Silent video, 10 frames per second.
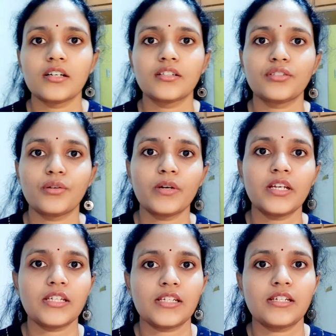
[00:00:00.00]
throw
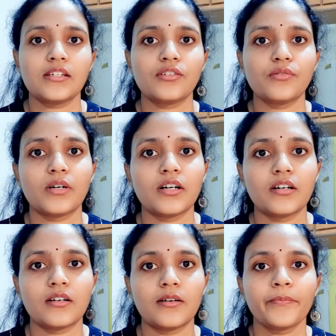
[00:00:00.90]
it into
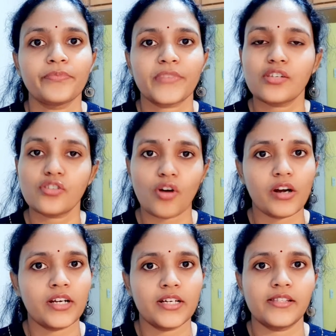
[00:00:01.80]
a
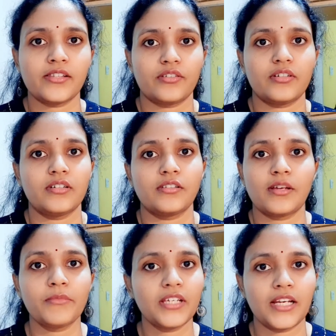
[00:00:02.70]
sawdust or
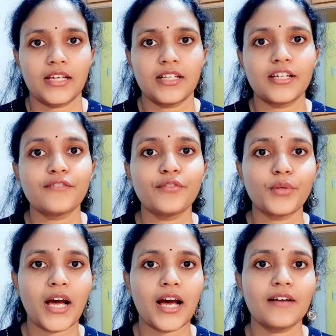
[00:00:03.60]
something like that. If you
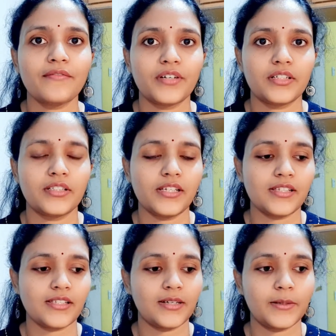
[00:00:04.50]
have
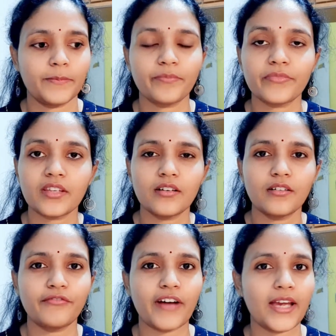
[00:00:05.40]
these
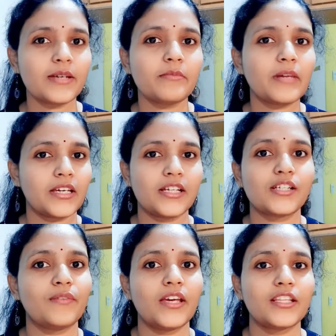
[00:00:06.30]
fire
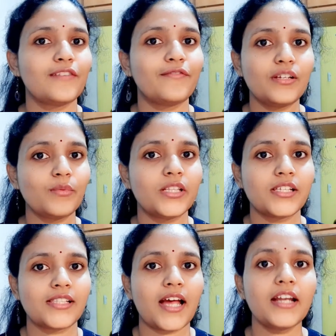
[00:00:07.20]
buckets where they fill with the
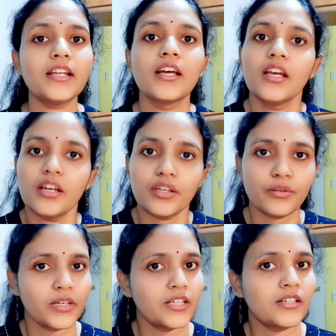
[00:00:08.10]
sand,
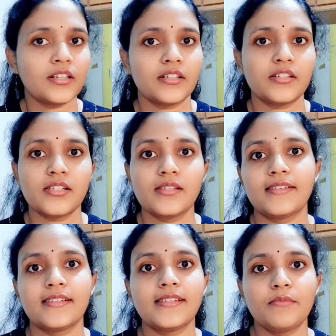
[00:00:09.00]
you can
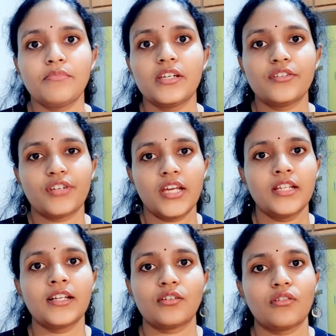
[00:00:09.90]
just simply
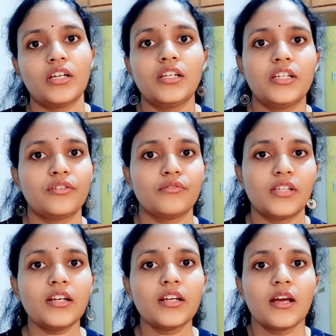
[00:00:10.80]
drain that oil into
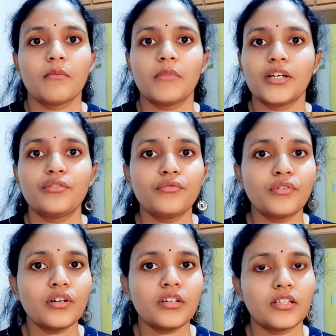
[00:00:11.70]
that. But do
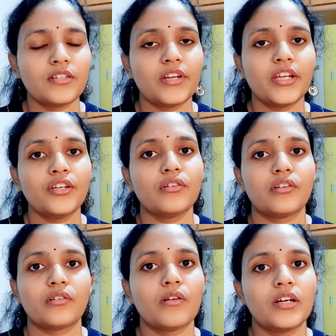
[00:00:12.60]
not drain
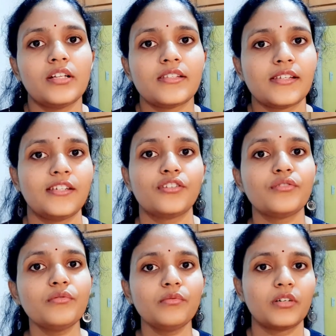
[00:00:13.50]
your oils
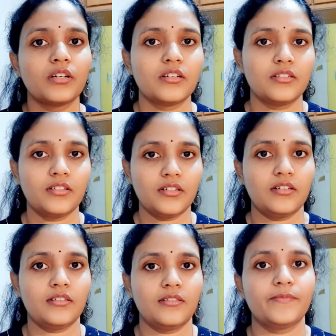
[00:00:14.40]
into
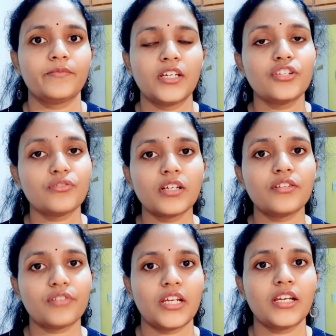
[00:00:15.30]
the
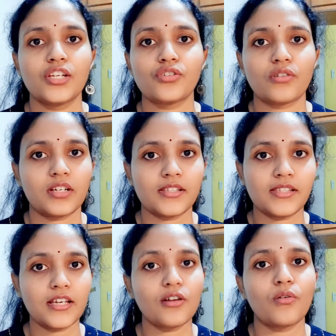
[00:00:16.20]
drainage or a
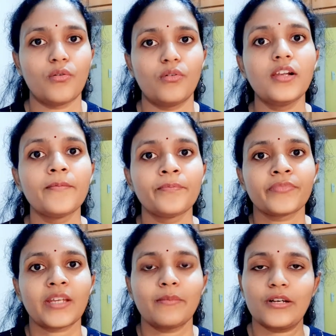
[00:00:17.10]
sink hole,
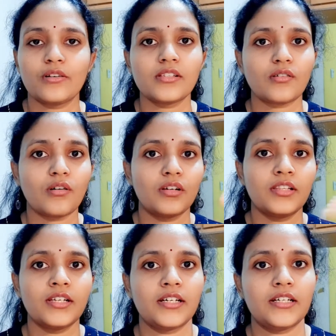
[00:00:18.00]
because
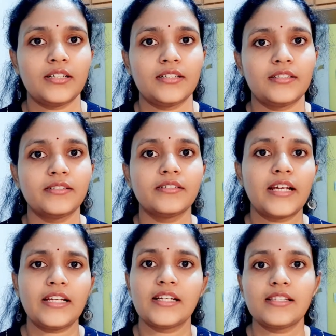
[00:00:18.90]
all that
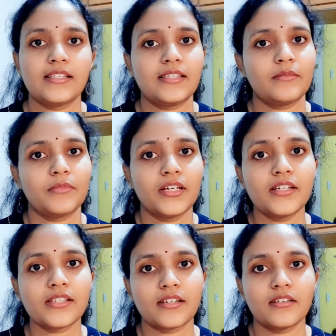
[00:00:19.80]
drainage system
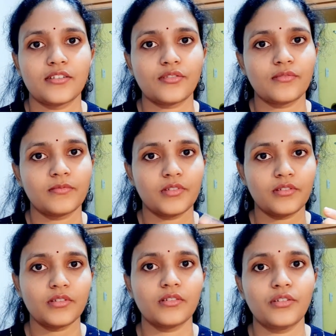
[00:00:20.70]
gets
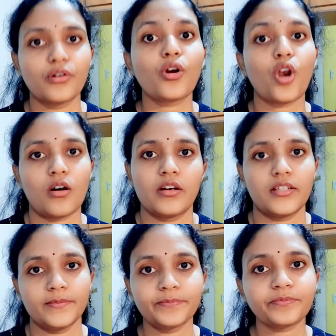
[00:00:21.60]

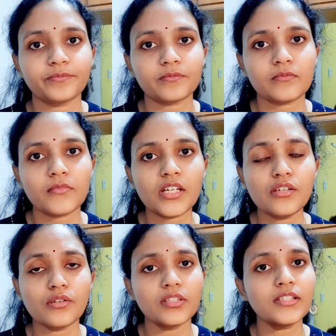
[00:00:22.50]
clogged.
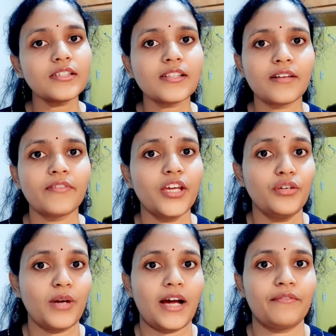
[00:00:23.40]
So this is the way
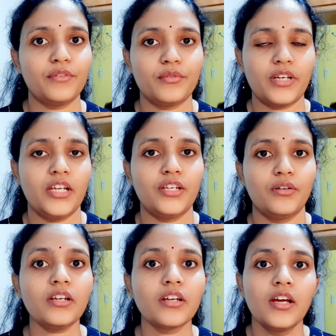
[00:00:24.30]
you have to drain
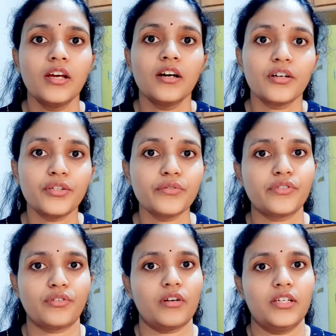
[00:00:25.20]
your
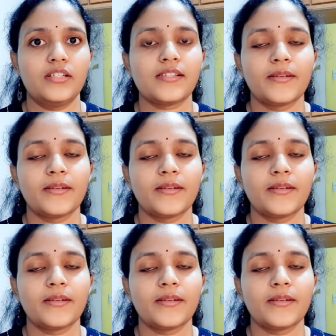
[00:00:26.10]
used oils.